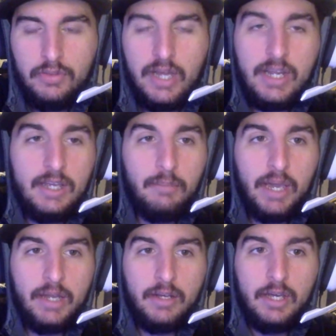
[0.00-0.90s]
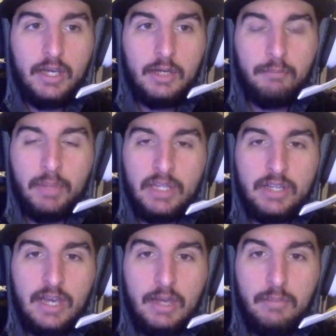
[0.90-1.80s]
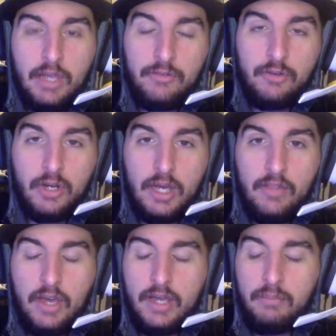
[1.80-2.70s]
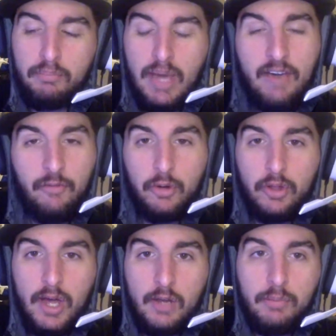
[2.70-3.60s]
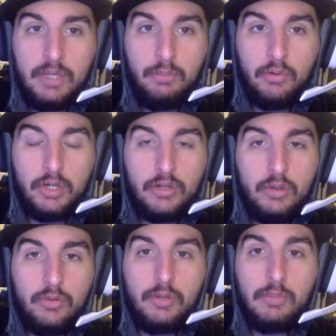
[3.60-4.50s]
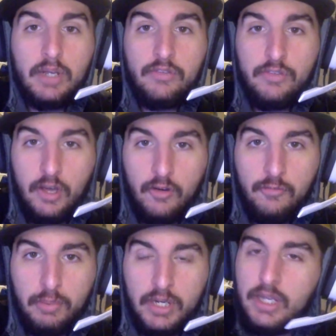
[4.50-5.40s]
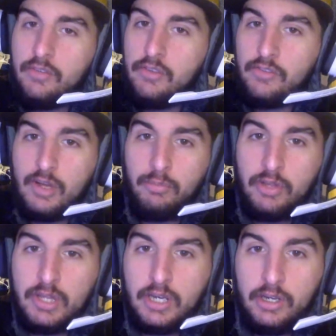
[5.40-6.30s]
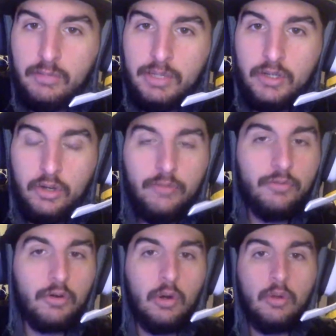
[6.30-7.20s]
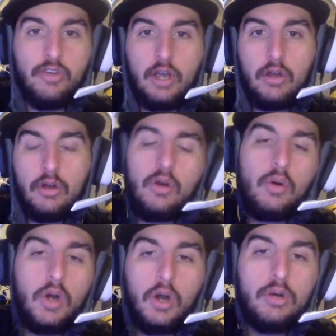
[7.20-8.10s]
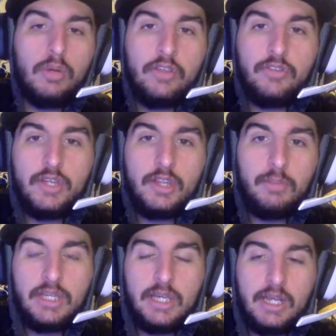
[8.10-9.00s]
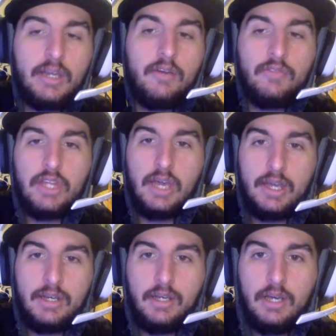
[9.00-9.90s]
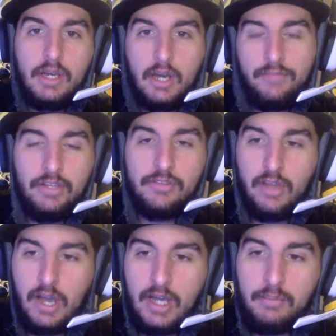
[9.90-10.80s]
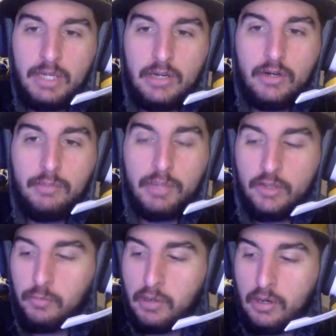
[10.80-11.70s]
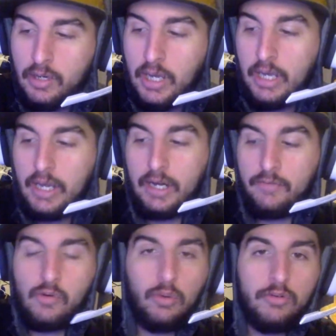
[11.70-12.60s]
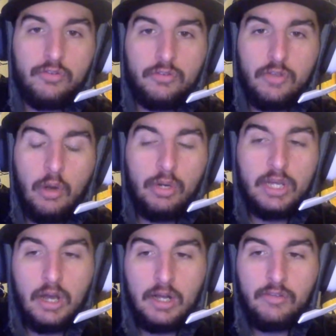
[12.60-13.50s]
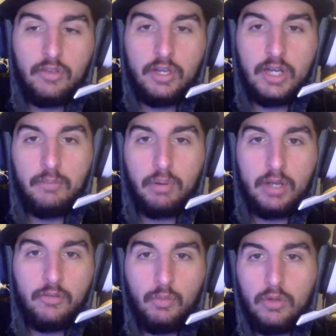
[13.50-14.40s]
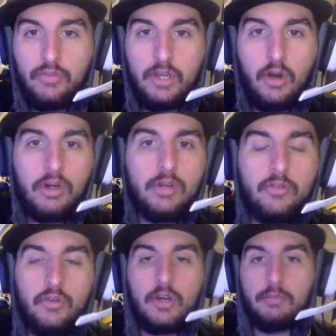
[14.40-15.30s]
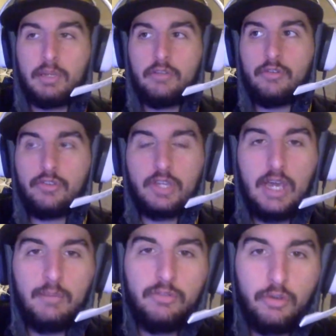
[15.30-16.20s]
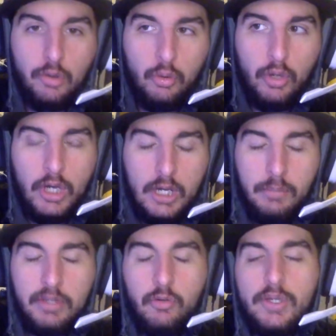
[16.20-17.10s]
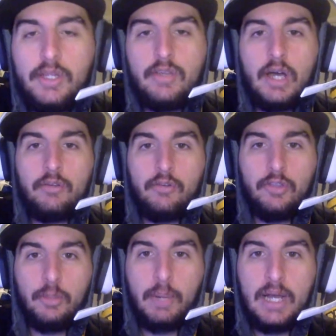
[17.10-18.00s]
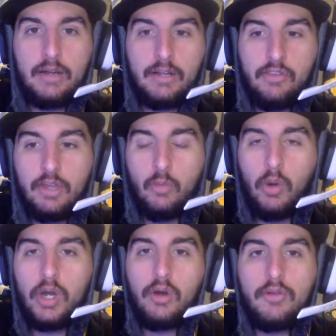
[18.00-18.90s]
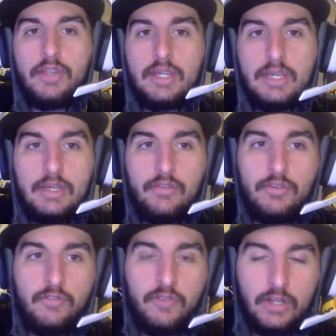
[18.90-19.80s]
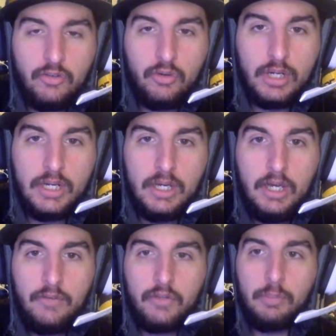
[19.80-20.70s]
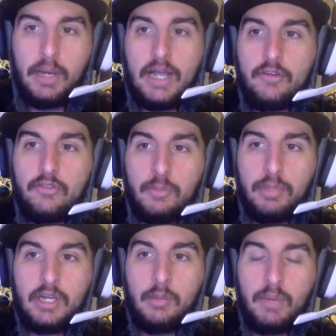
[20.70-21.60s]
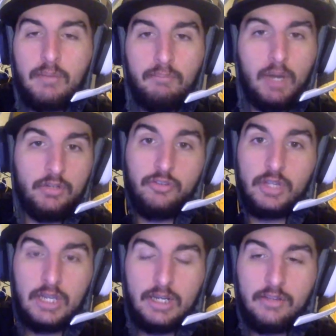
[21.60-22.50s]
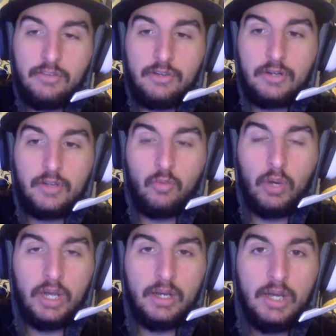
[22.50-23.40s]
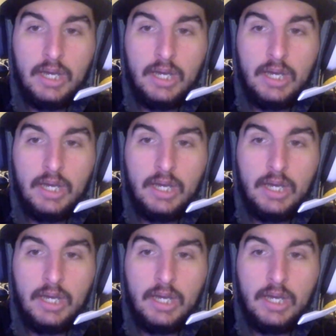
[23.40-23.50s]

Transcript: that he made mid-game yesterday that baffled a lot of people, including myself. But is it something that could be good for Cole Tucker, or are we seeing the beginning of the end of his time here in Pittsburgh? And, of course, Tony Gonsolin and Bryce Wilson are your starting pitchers in Game 2 between the Dodgers and the Pirates, and what are the keys to victory for the Pirates to pick up a much-needed series win